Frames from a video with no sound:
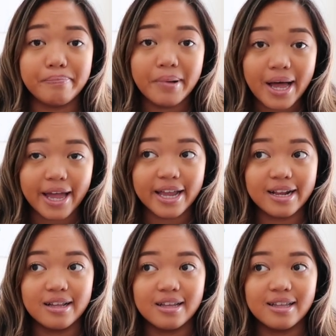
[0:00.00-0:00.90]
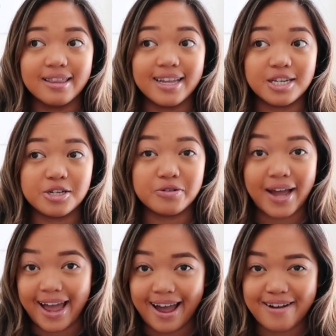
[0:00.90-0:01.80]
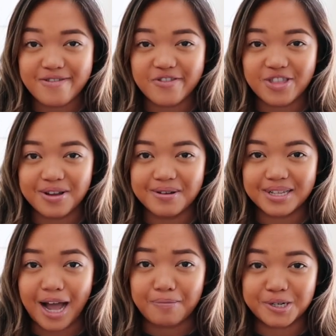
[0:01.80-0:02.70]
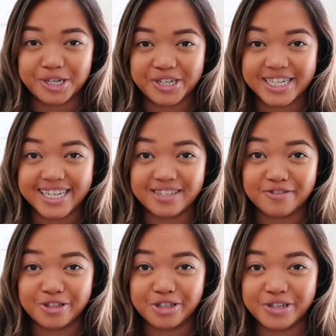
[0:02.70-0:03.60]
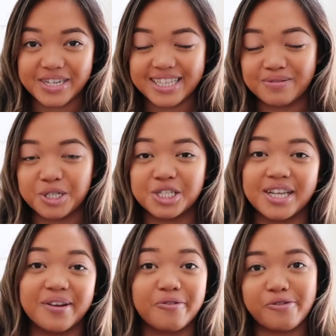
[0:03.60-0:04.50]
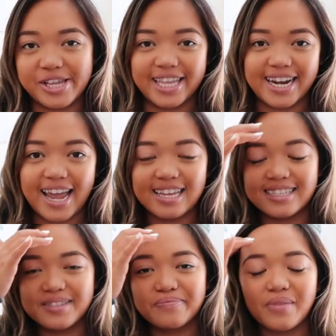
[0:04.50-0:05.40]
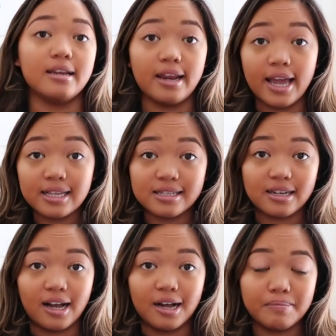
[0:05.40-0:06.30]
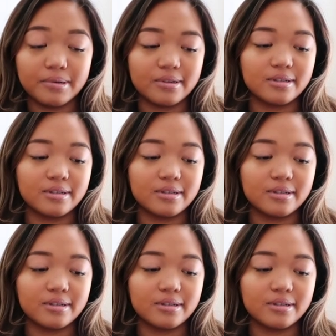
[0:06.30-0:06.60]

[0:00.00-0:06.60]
but they do have those opportunities for students which is like really nice. Next up